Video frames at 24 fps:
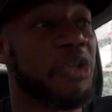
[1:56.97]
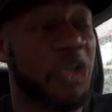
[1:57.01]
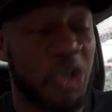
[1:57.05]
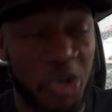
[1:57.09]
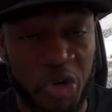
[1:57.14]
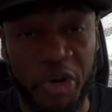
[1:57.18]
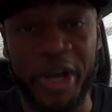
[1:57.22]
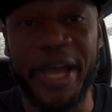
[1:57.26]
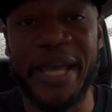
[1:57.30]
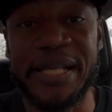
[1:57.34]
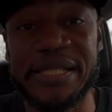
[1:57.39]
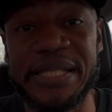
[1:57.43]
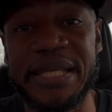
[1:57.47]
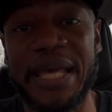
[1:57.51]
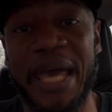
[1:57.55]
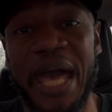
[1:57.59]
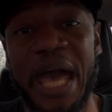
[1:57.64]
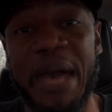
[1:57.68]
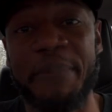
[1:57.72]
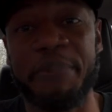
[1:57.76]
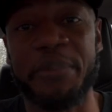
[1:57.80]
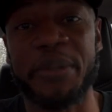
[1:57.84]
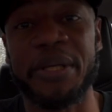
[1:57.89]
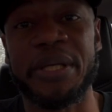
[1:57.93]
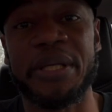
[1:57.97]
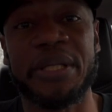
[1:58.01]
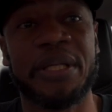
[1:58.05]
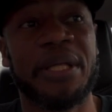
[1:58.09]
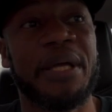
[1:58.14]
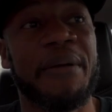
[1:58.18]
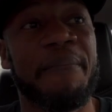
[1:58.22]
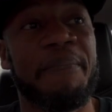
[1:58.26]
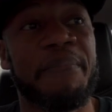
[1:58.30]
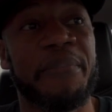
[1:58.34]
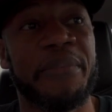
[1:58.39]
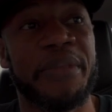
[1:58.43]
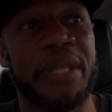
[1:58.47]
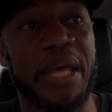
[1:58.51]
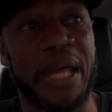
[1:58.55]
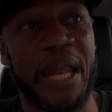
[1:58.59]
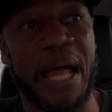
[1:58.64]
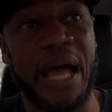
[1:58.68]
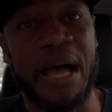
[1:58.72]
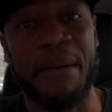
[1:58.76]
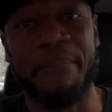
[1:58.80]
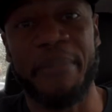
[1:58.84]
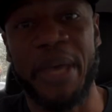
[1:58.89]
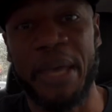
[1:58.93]
crazy happened
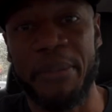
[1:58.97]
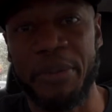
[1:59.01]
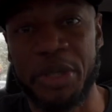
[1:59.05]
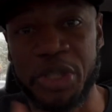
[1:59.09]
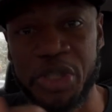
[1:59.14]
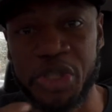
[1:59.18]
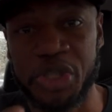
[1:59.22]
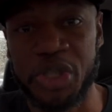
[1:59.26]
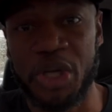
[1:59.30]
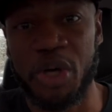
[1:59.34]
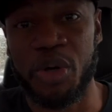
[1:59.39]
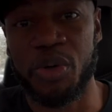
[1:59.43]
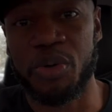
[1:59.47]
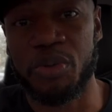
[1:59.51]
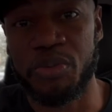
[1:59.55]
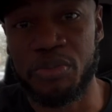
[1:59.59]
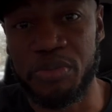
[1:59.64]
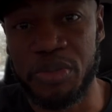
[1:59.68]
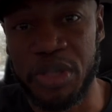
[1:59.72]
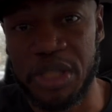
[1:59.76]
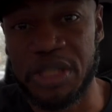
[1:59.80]
that I'm able to show